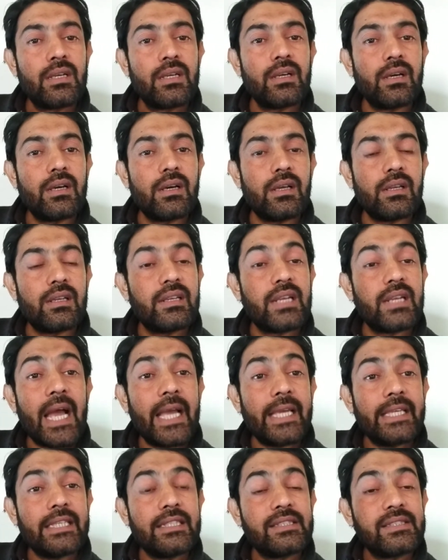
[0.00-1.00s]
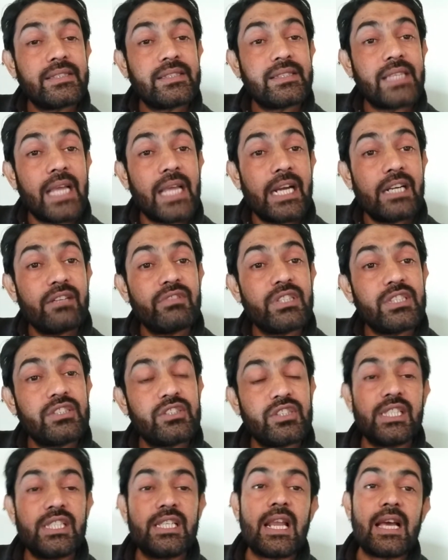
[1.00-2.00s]
like sandwich
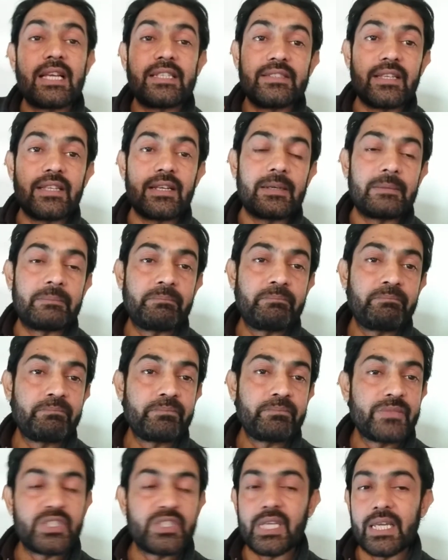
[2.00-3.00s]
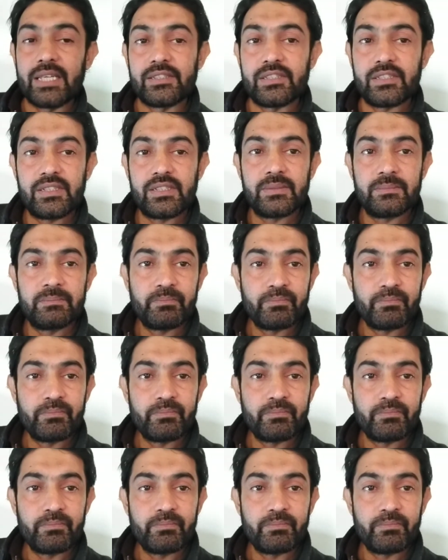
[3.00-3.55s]
ELISA test.